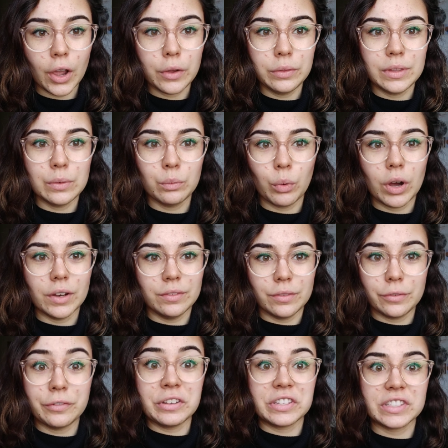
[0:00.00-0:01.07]
only one
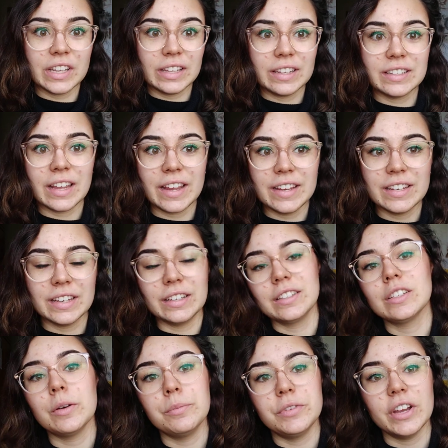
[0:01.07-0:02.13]
facilitating
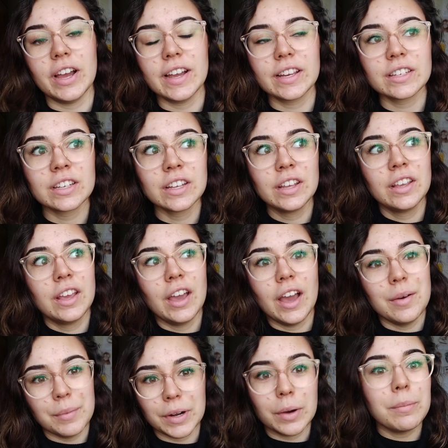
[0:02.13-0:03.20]
subject.
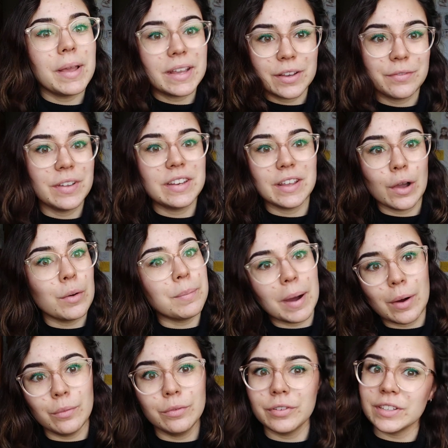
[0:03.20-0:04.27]
Um, and I'll make a video
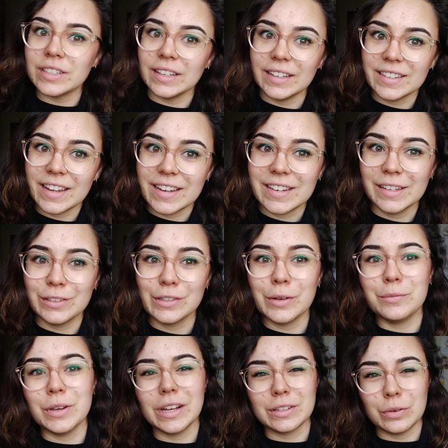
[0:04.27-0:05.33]
about facilitating
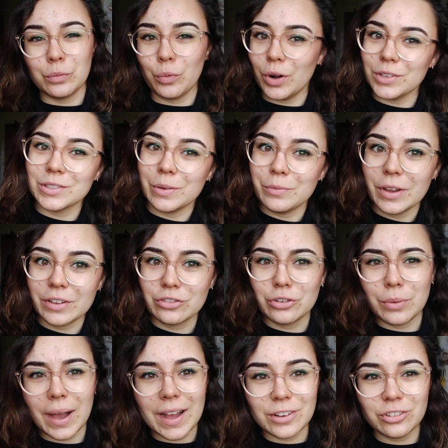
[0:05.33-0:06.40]
subjects and what subjects
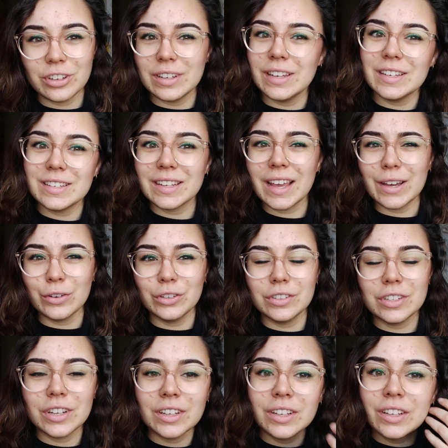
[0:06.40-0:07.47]
you actually need to get
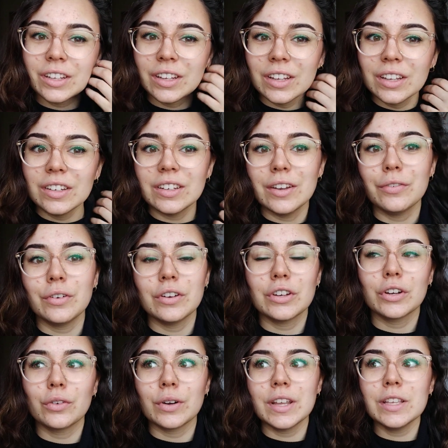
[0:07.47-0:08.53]
onto different
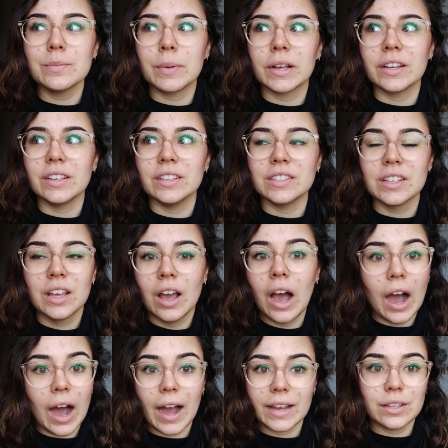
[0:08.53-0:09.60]
degrees because
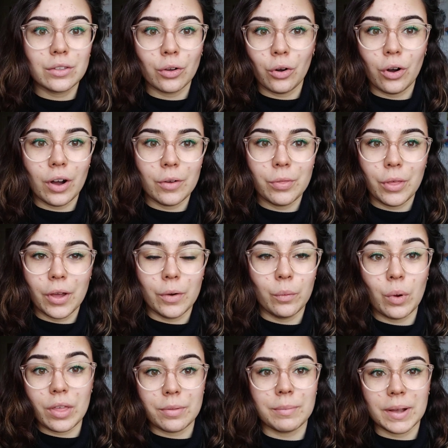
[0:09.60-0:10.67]
I thought that
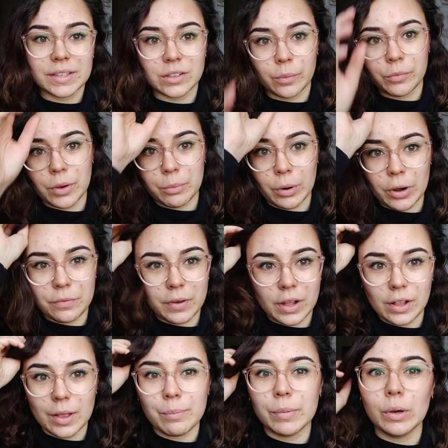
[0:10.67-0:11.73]
with my subject
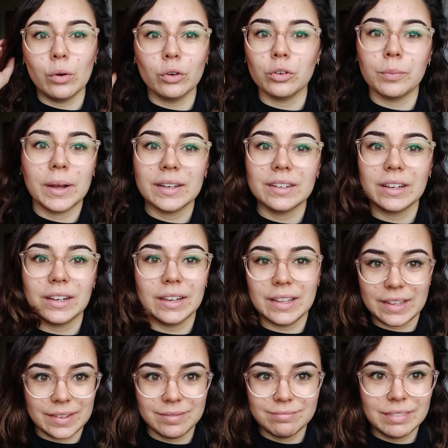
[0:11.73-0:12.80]
profile, I'd be
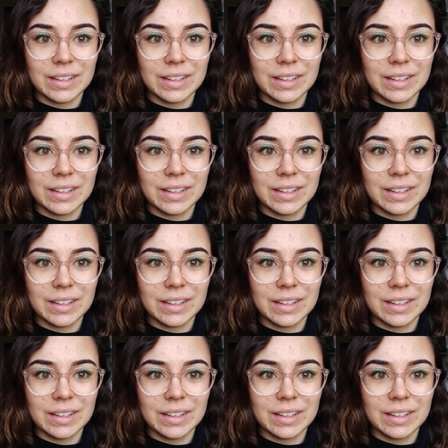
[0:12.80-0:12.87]
automatically